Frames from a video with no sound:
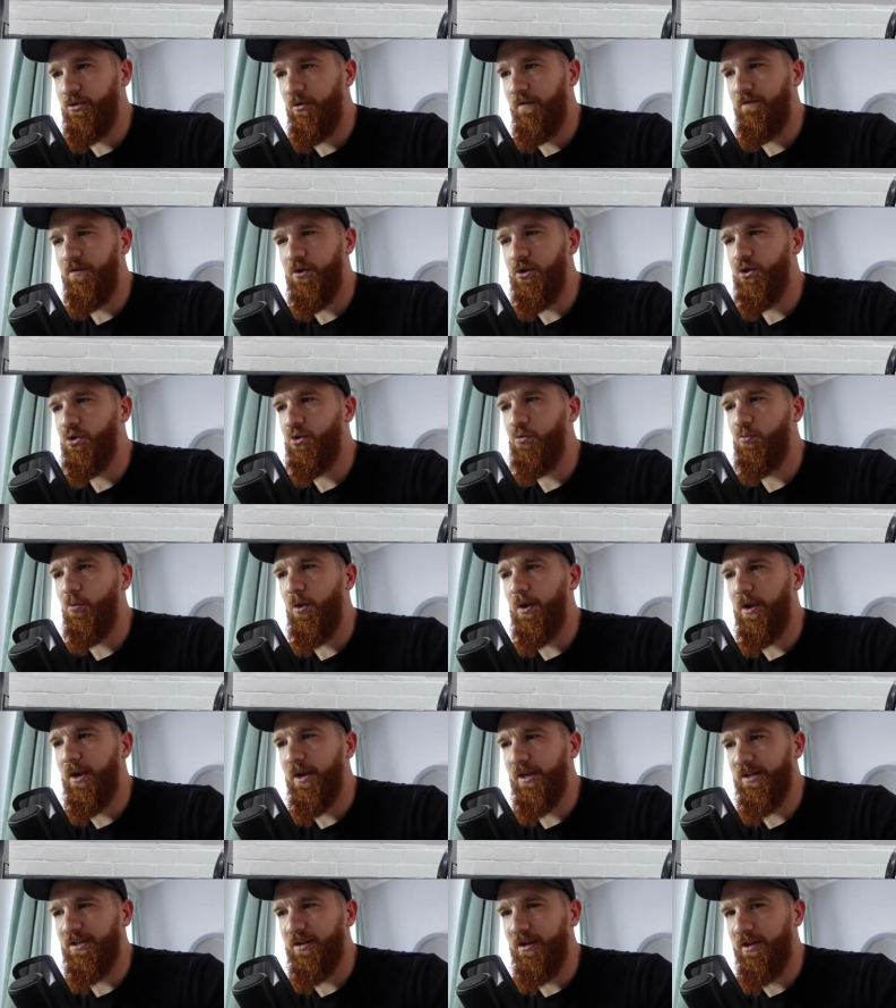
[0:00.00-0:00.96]
So if you do 1
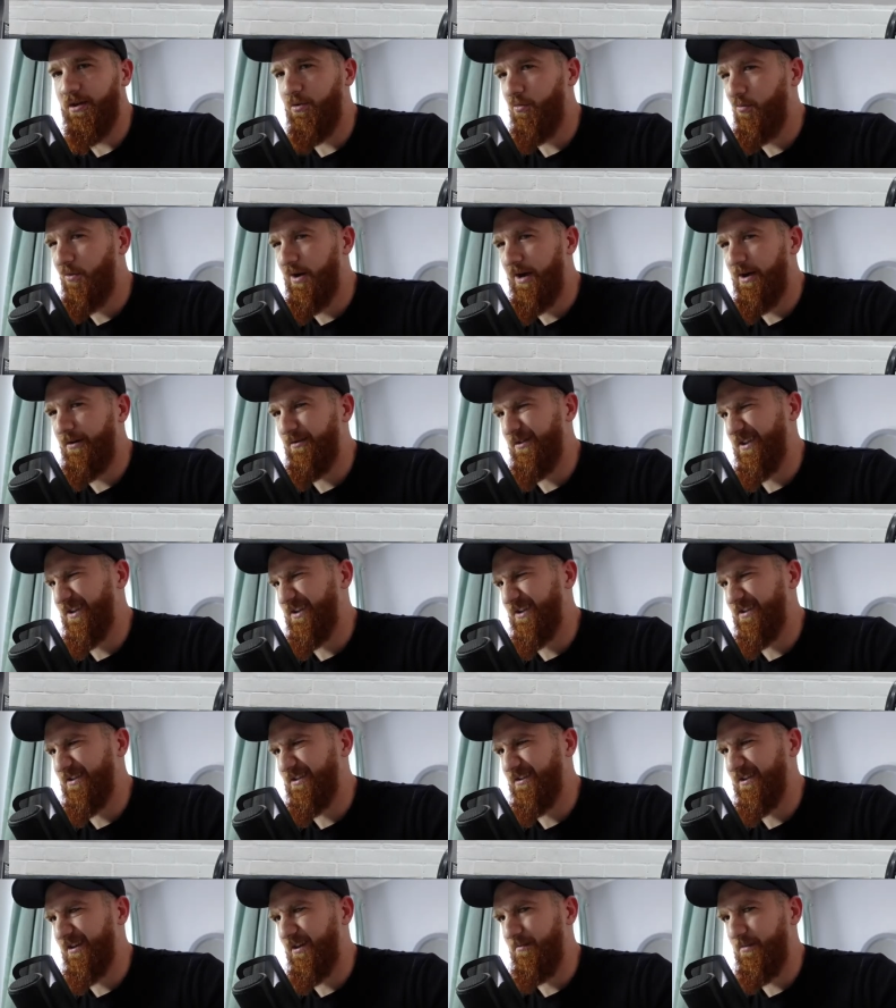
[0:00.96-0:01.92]
and it's like, wow, this
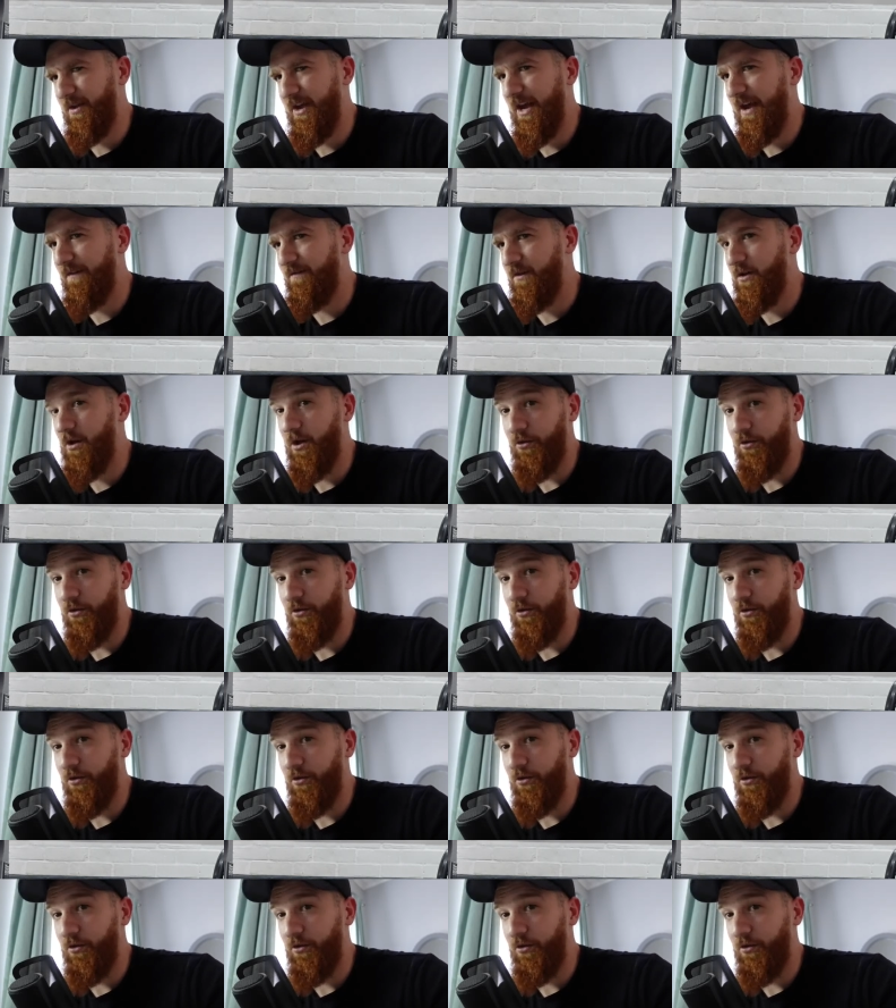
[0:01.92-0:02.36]
is going to be heavy,